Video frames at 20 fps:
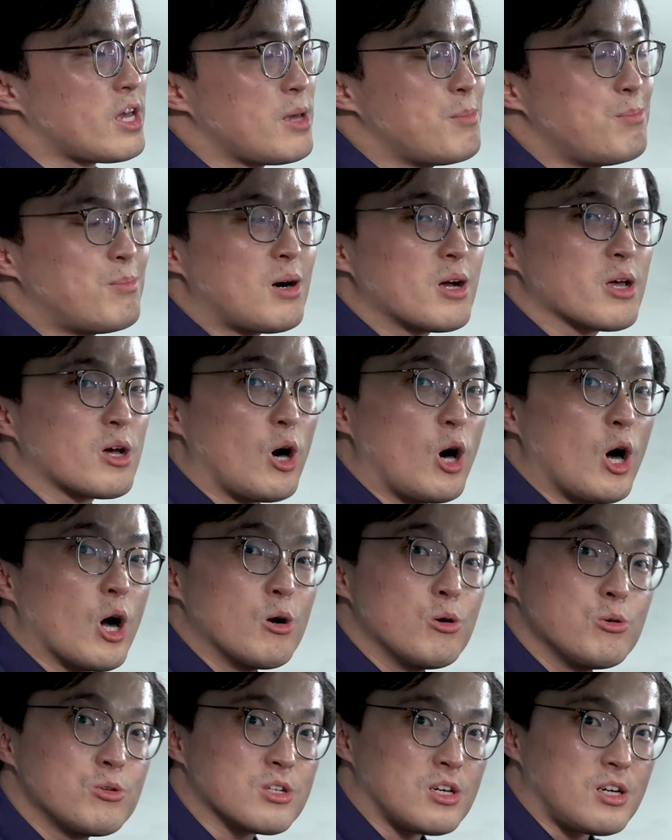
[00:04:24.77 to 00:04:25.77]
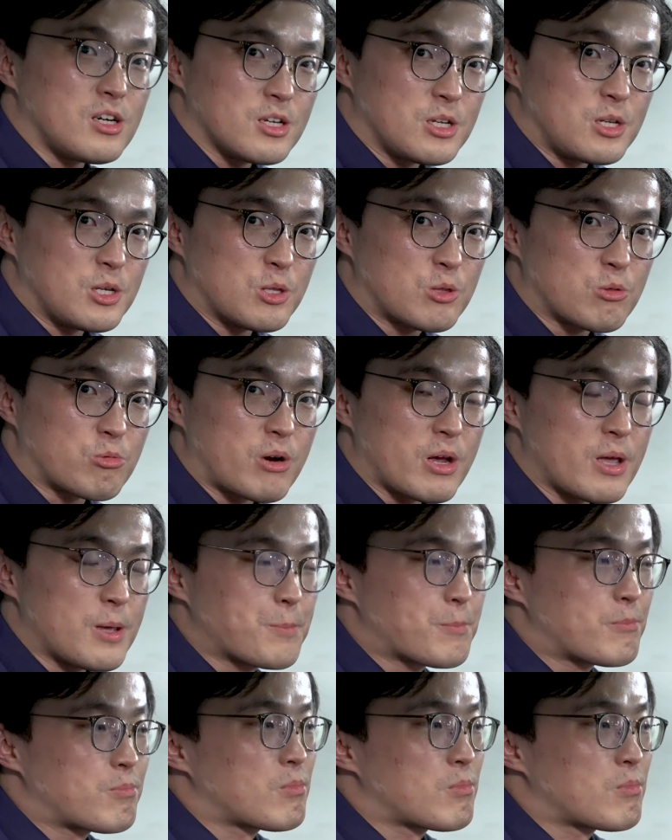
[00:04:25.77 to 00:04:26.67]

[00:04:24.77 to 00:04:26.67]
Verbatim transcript: In my old ID3,